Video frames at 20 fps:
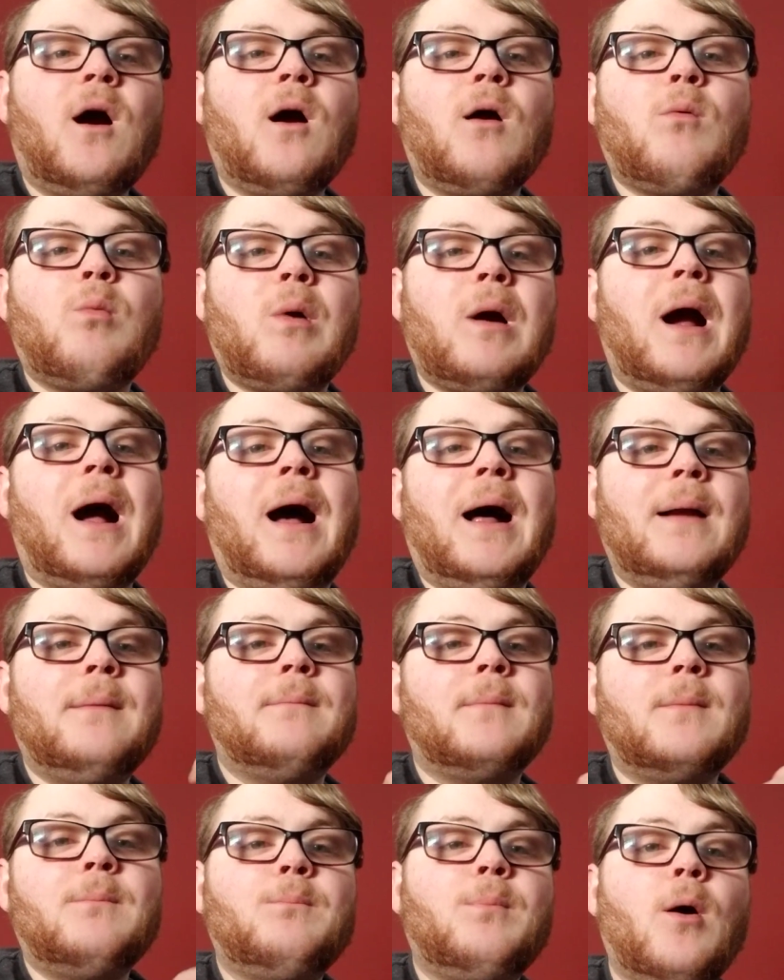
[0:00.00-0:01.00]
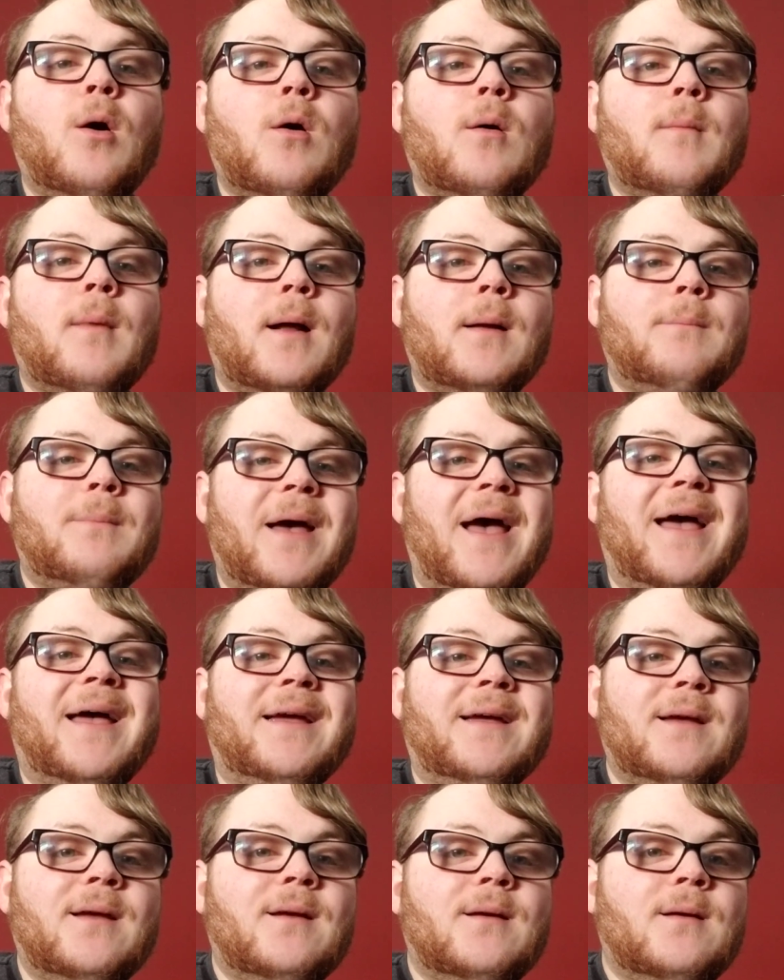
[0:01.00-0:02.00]
were on Pokemon
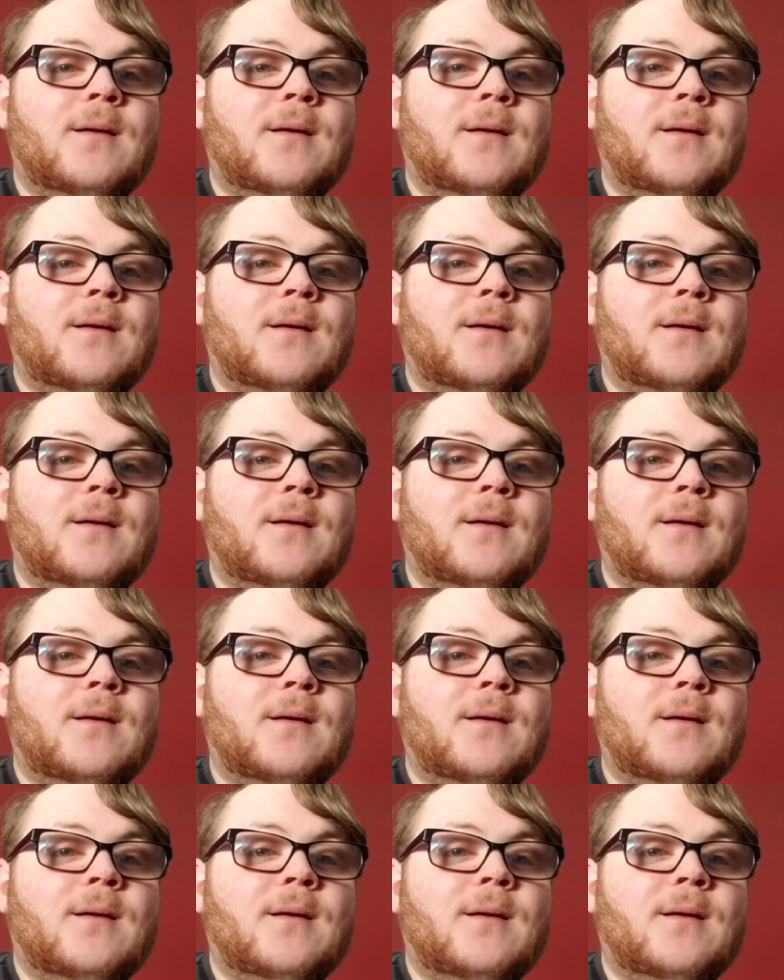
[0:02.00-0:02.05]
Bank.